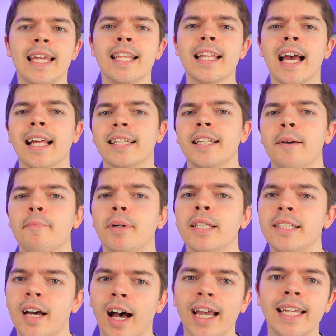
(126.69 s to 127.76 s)
In at number
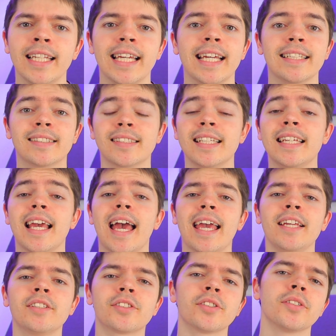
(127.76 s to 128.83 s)
9, it's the
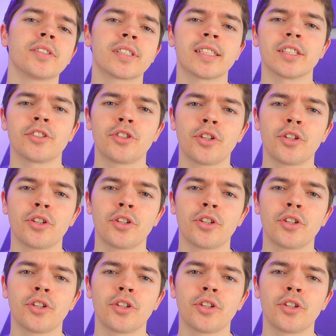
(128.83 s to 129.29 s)
Asus